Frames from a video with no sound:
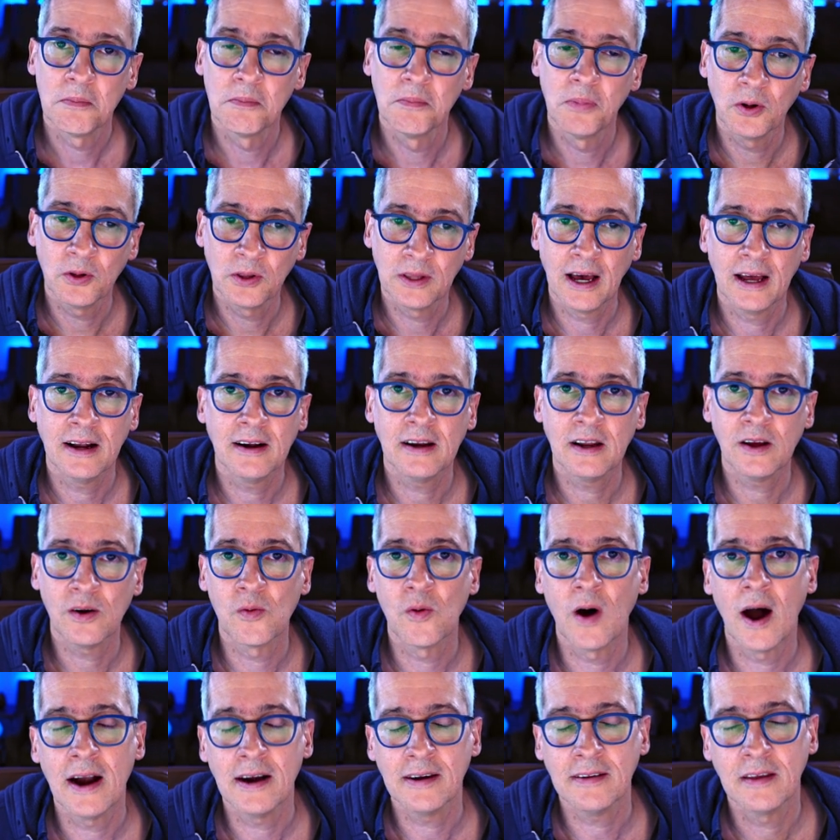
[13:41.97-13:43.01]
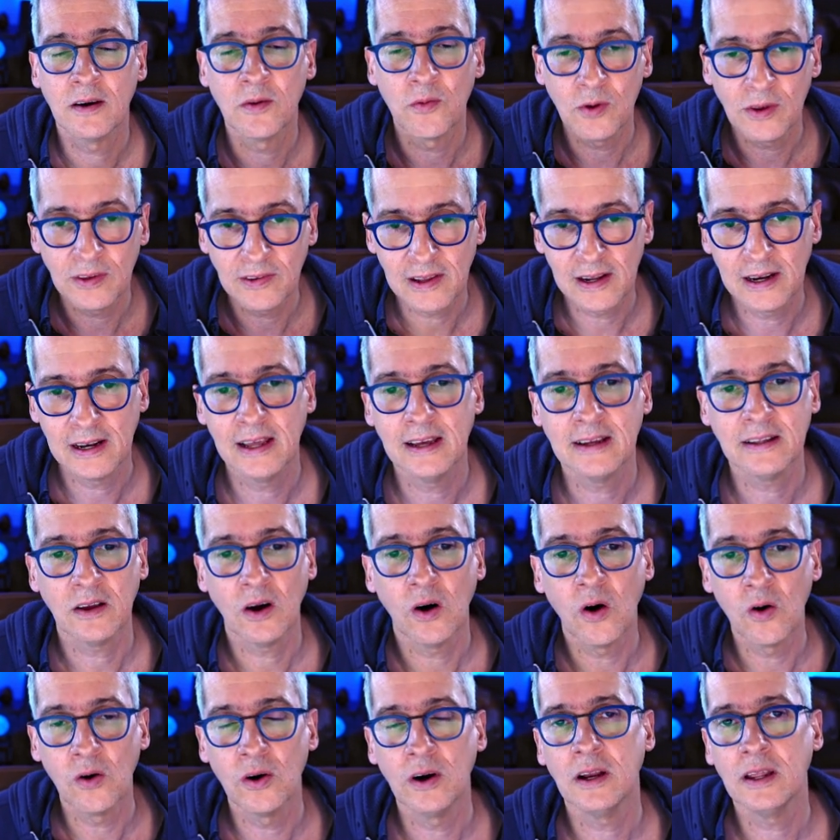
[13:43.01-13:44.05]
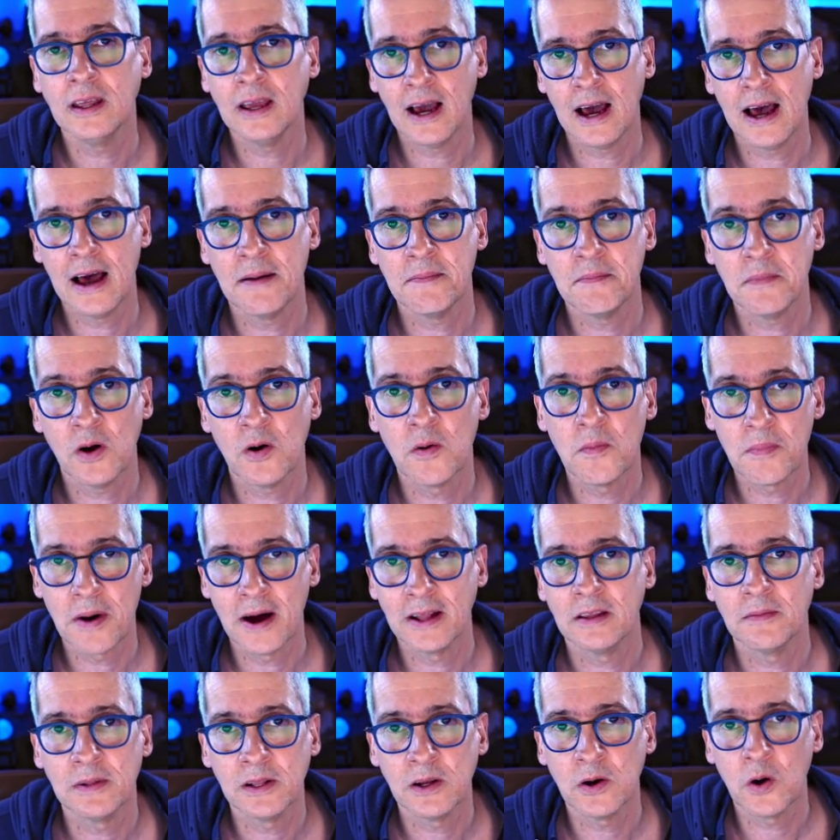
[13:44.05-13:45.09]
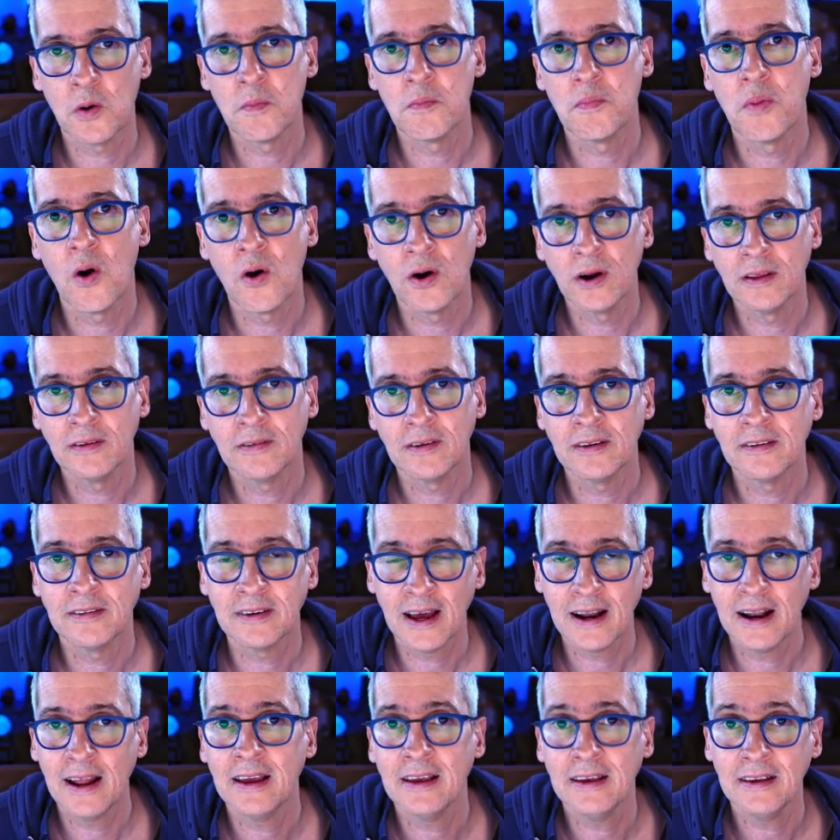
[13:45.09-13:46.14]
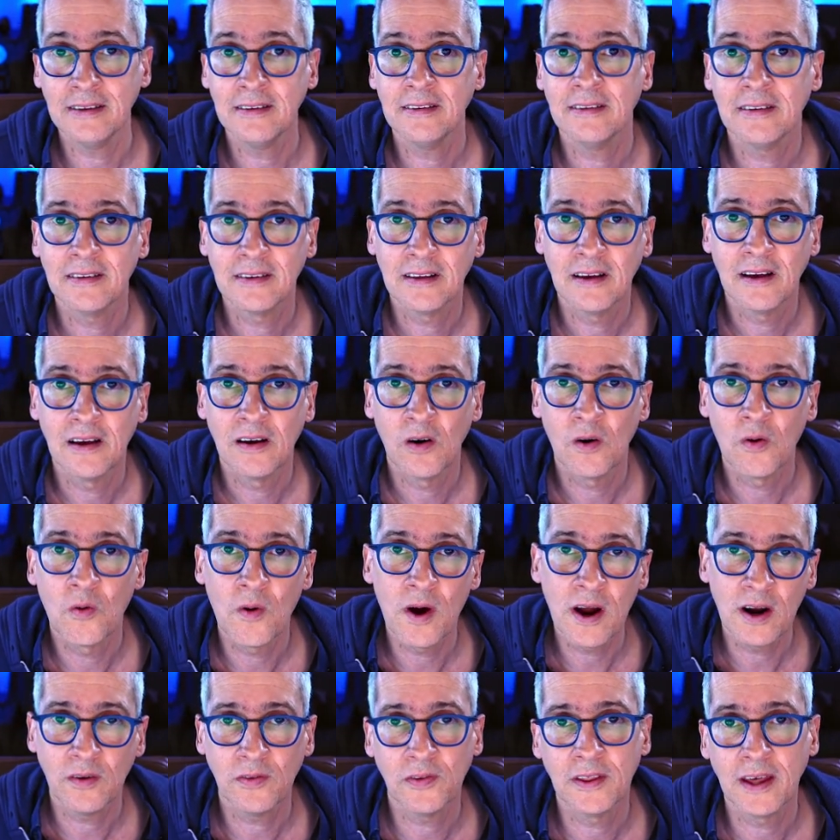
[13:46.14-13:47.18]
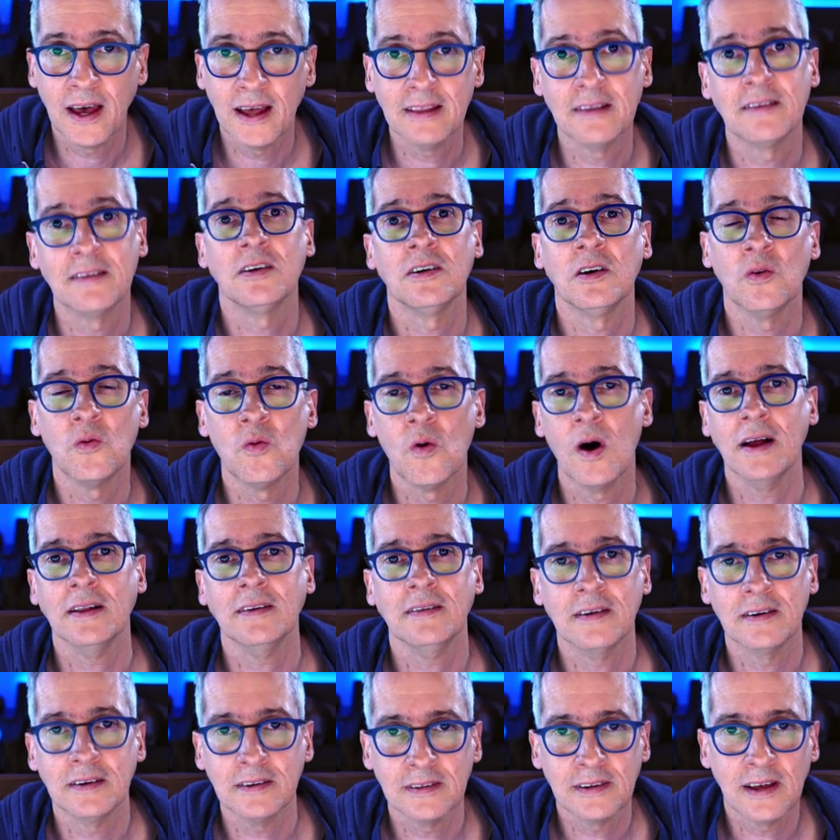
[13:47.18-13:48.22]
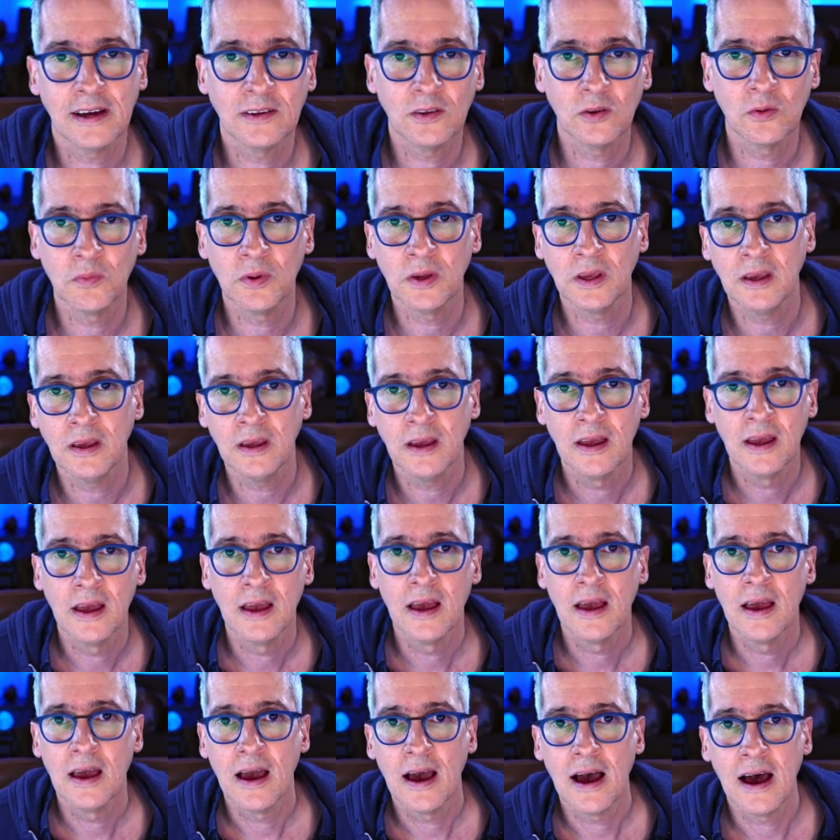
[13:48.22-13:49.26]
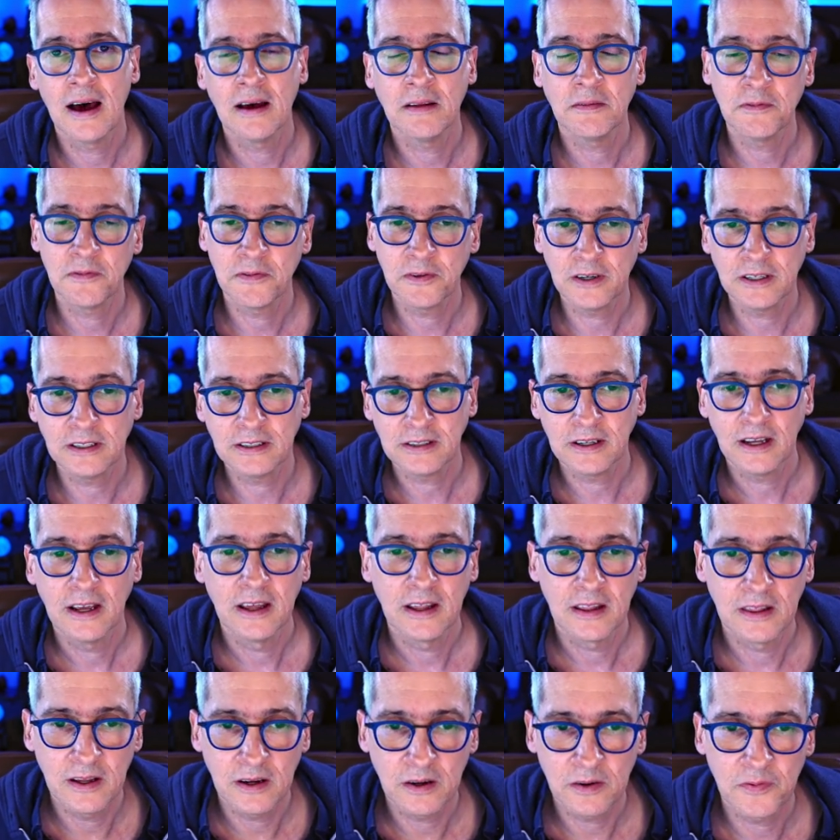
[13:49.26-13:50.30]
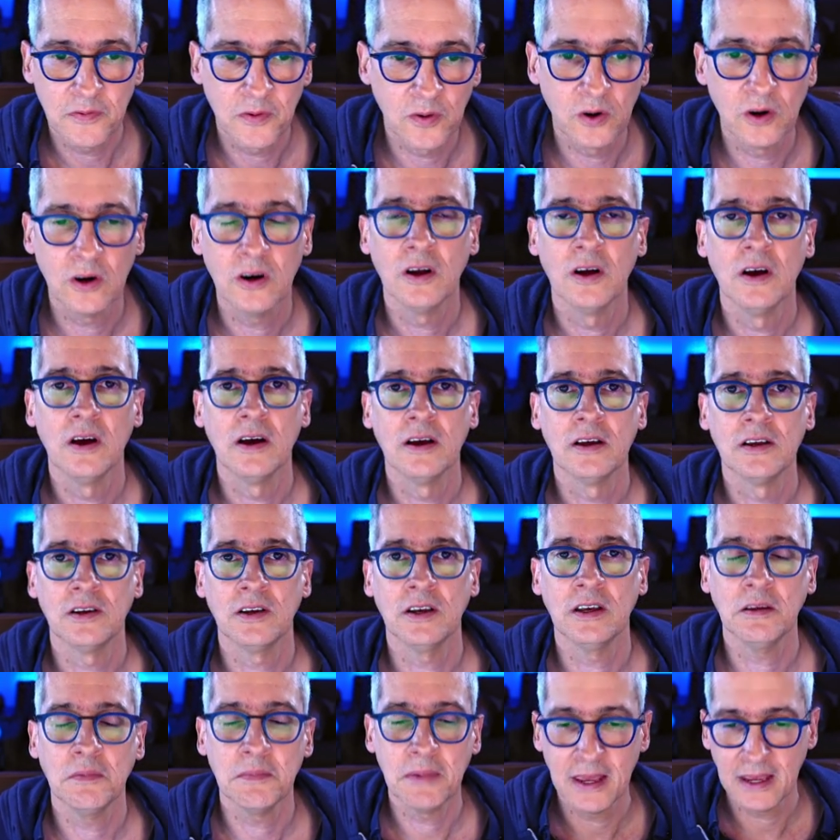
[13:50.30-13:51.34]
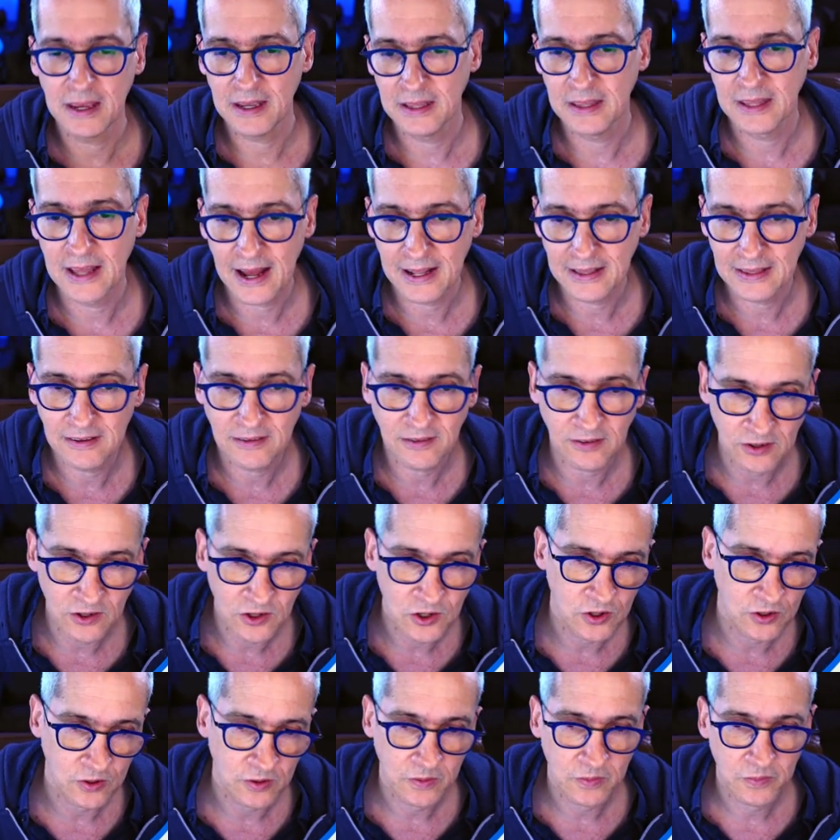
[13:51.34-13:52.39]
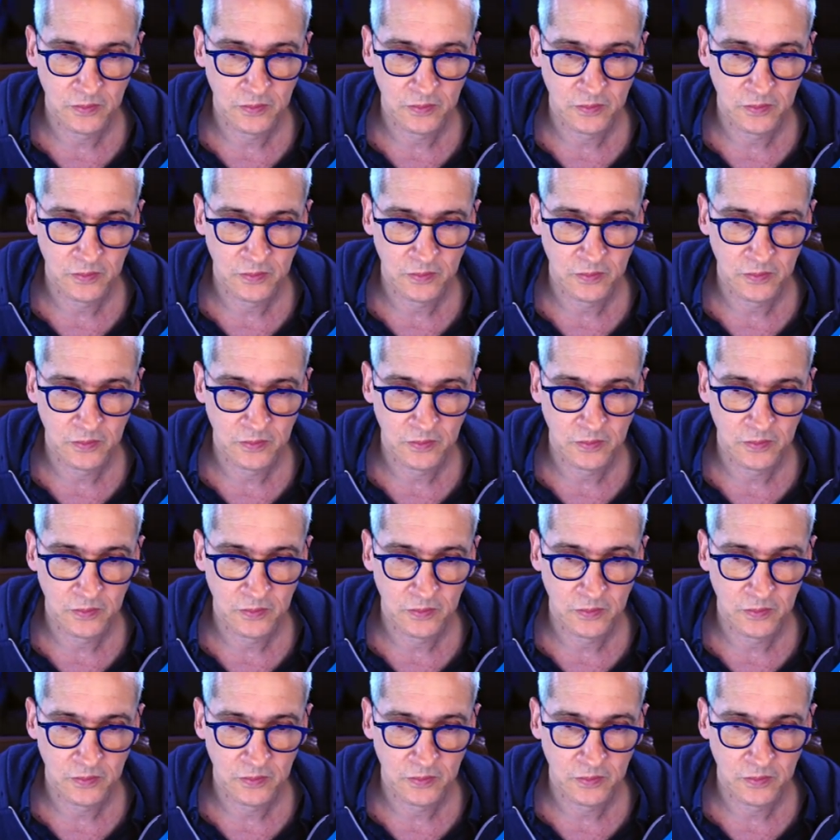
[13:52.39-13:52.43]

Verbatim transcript: but that requires that we select only A M P compatible components. And Sarah is aware of that. She wants her site to be A M P first, therefore she's making that decision.